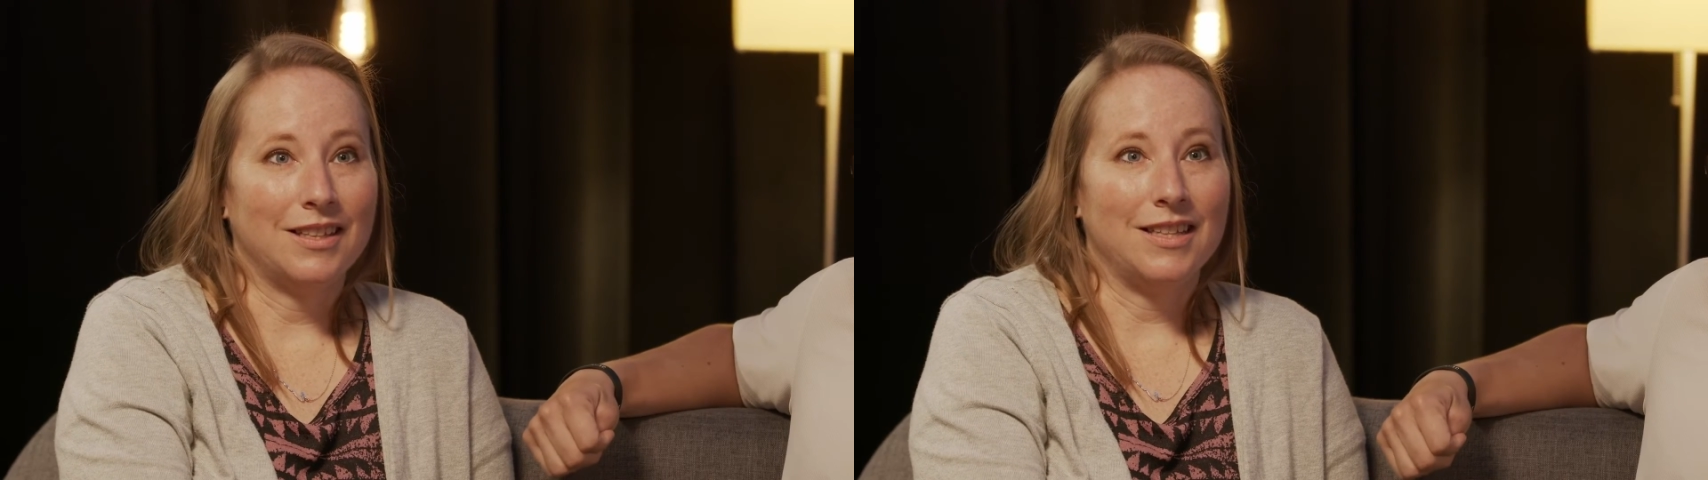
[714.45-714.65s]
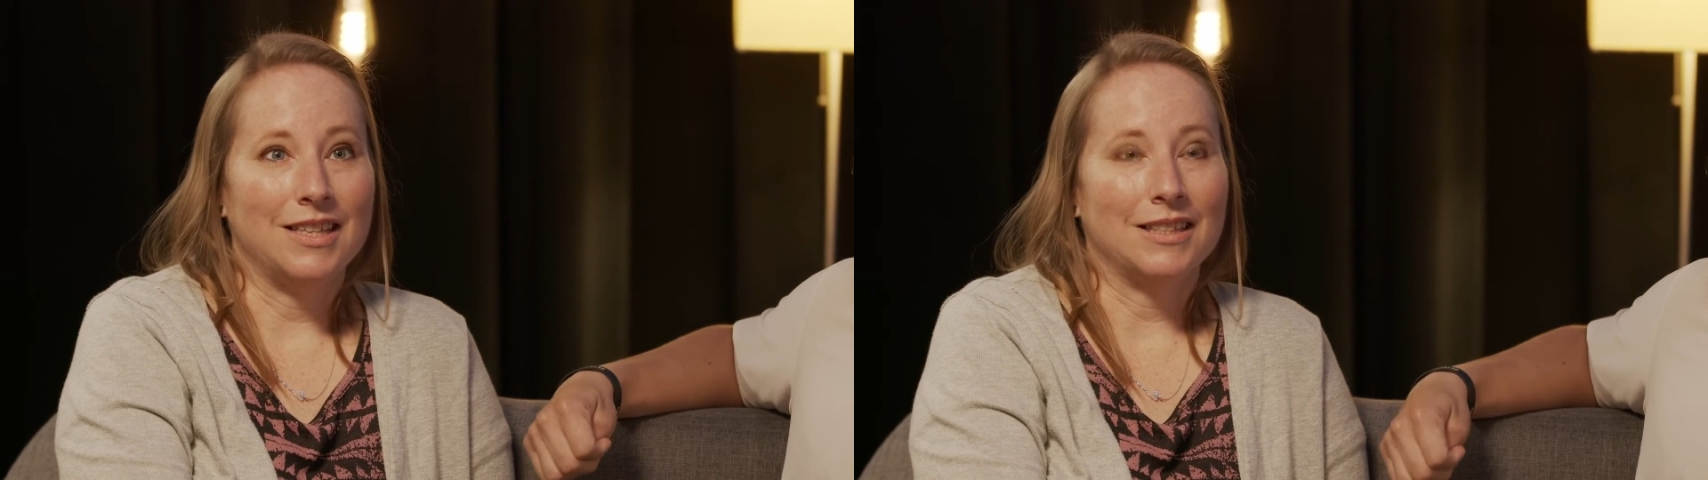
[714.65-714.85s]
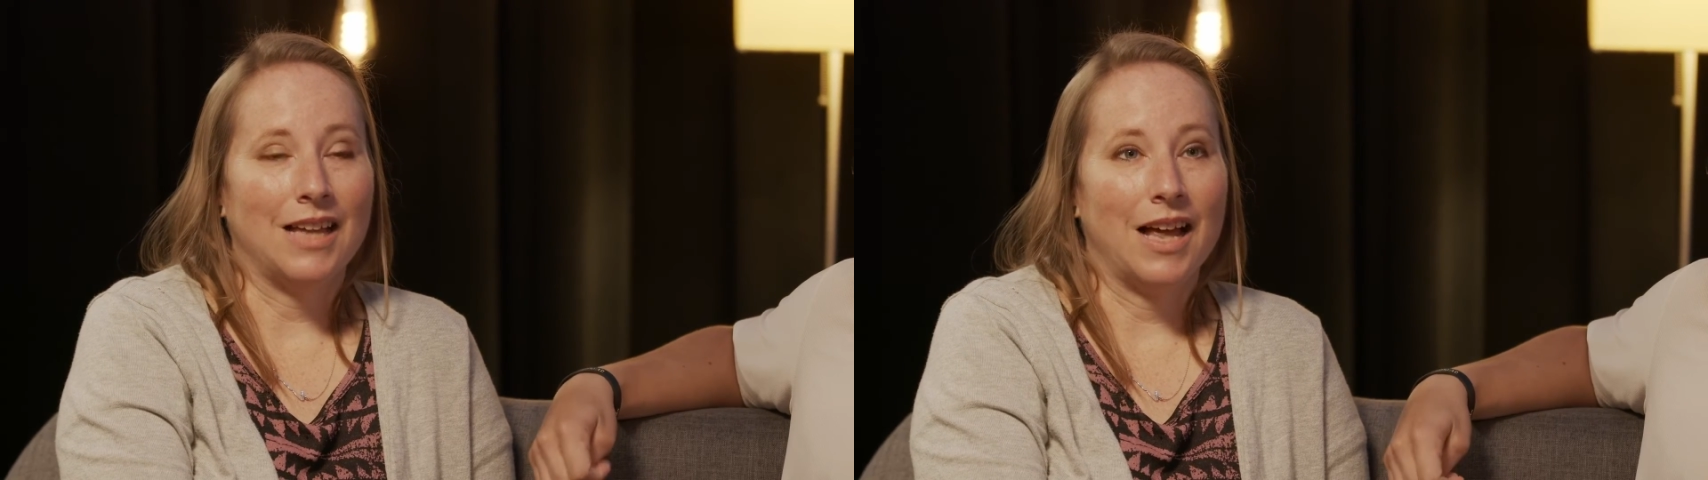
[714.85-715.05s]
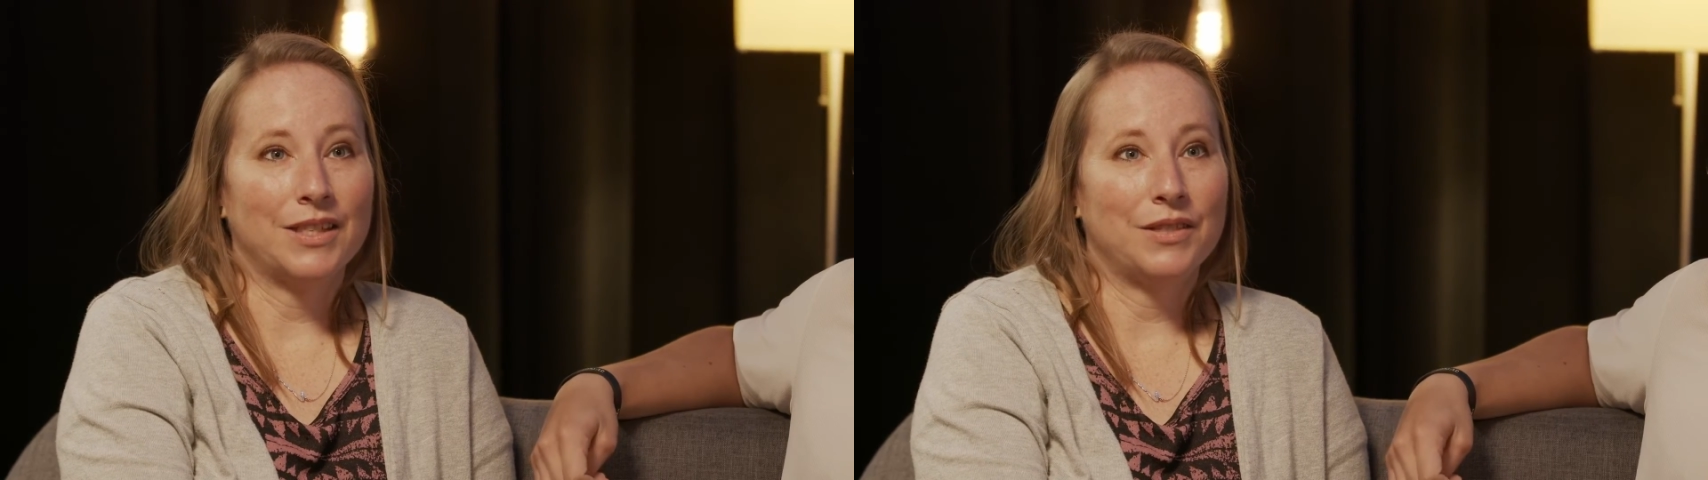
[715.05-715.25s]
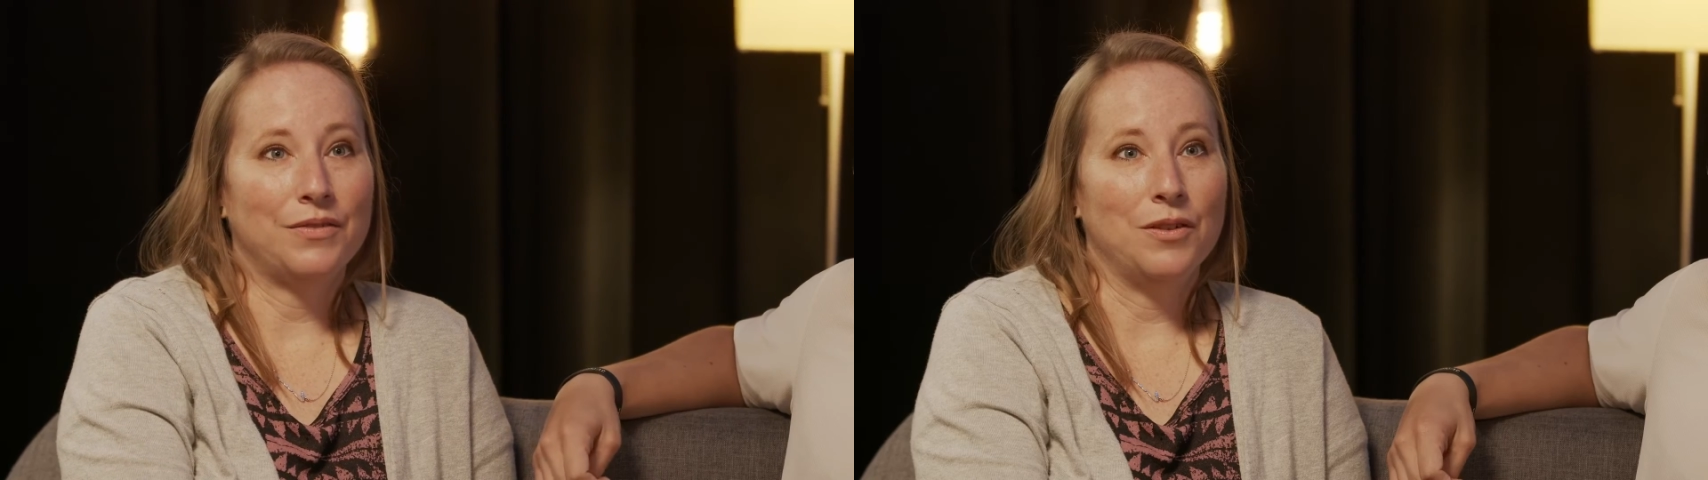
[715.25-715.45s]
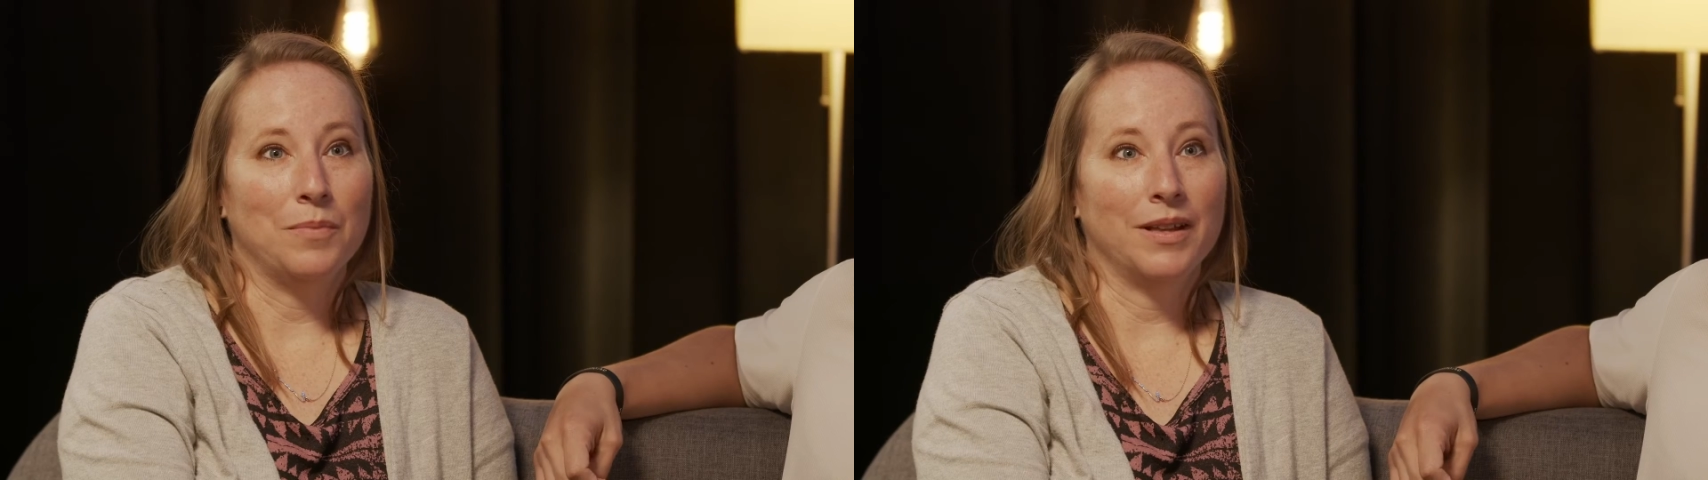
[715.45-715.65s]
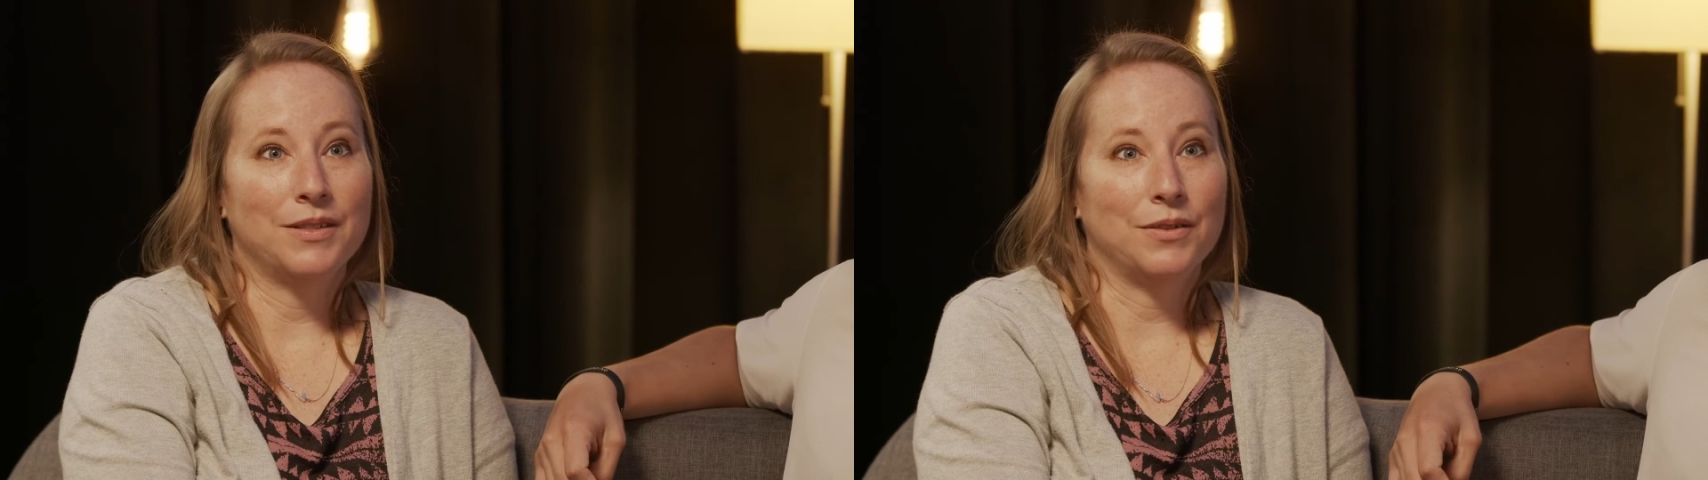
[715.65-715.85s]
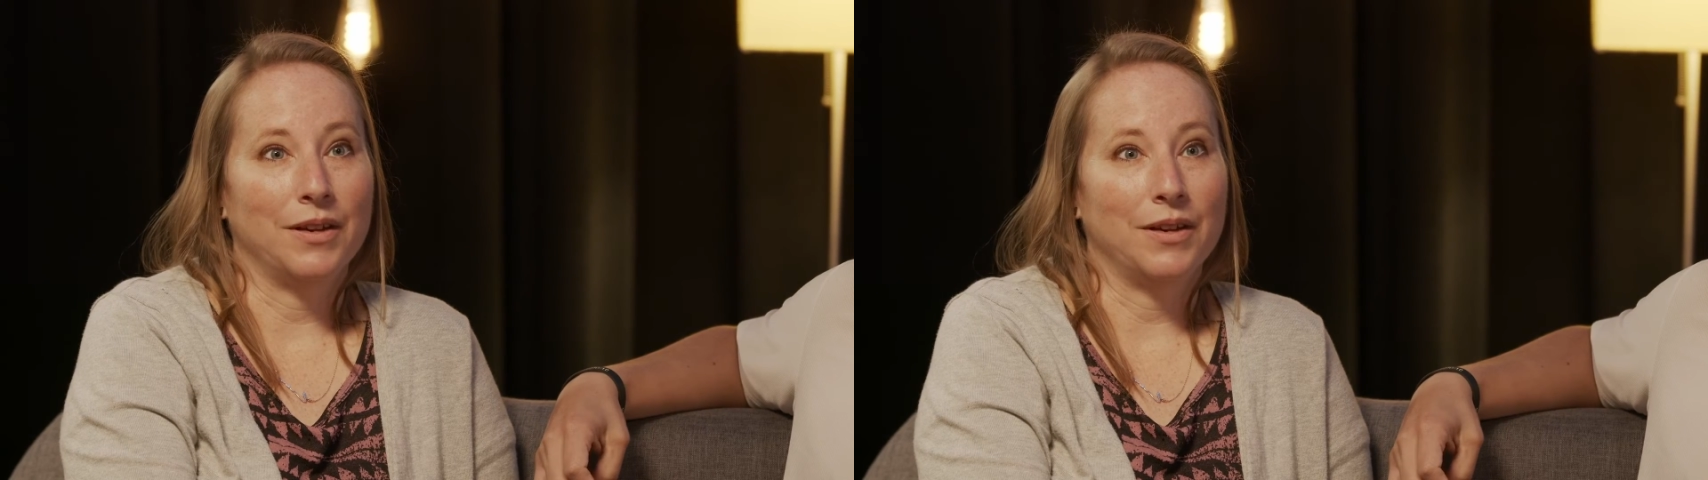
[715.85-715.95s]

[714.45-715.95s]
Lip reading: these last few months